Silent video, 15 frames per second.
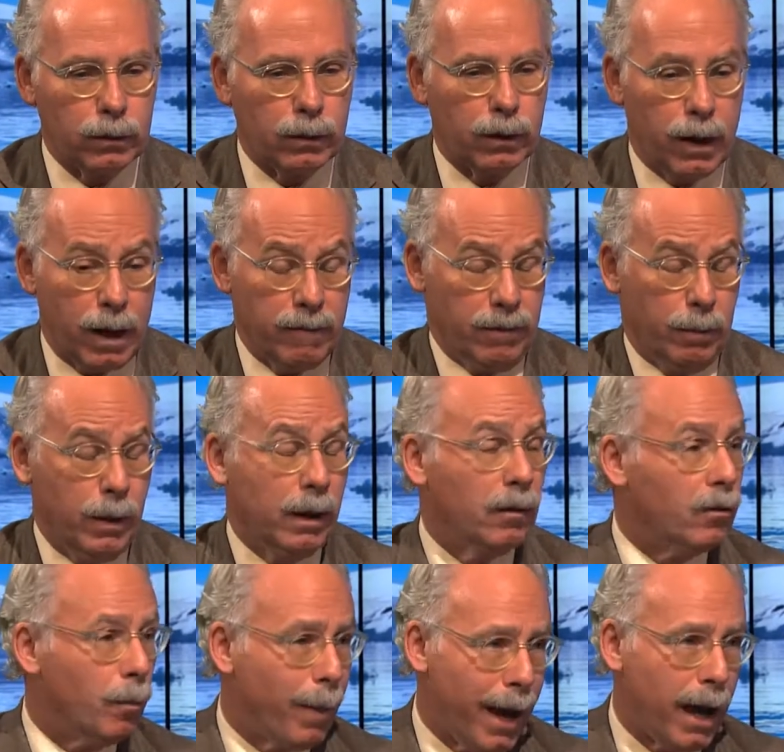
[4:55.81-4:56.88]
God forbid,
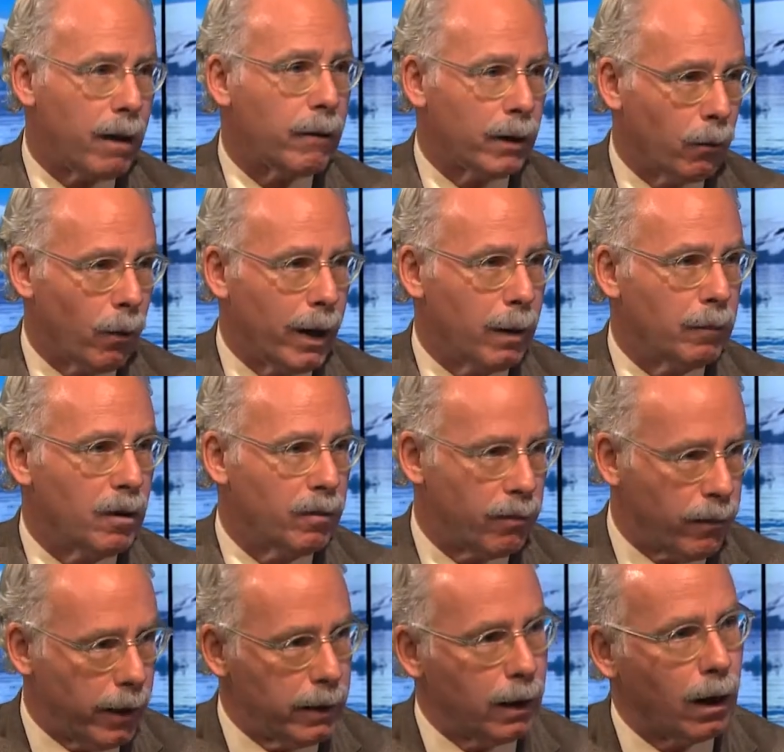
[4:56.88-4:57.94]
as a battering ram to
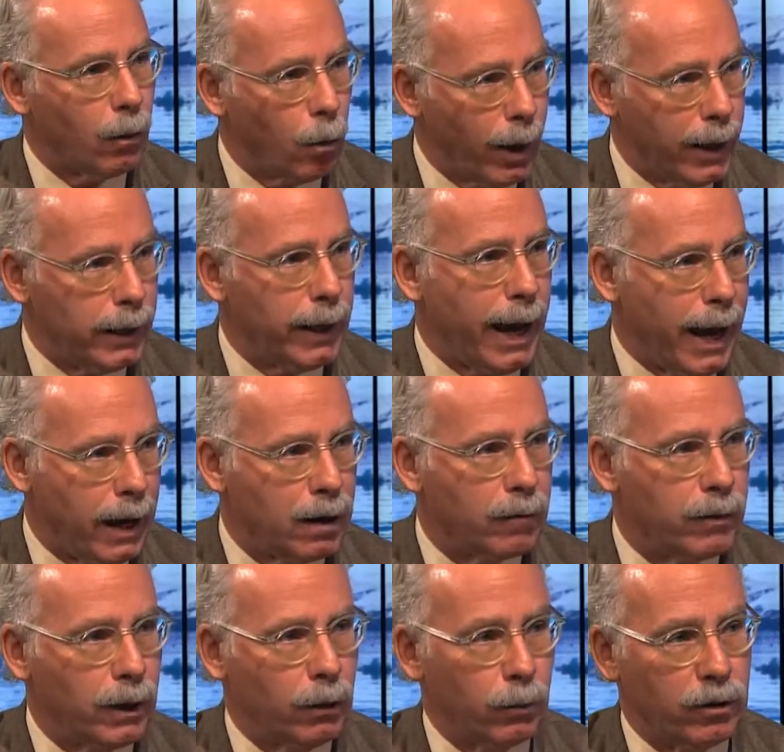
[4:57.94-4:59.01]
fight our way mm-hmm. out of
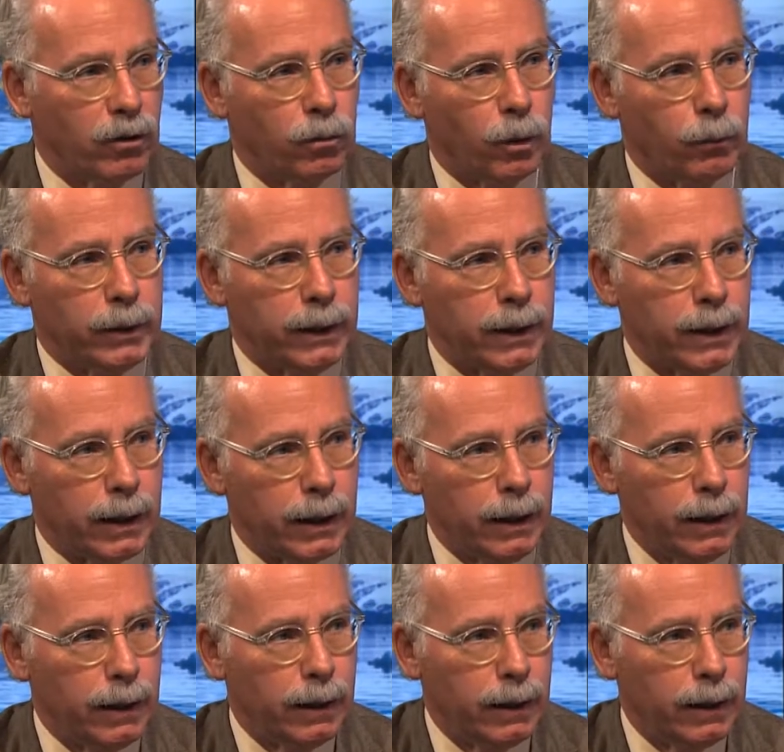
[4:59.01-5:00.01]
here, which is what we mm-hmm. did.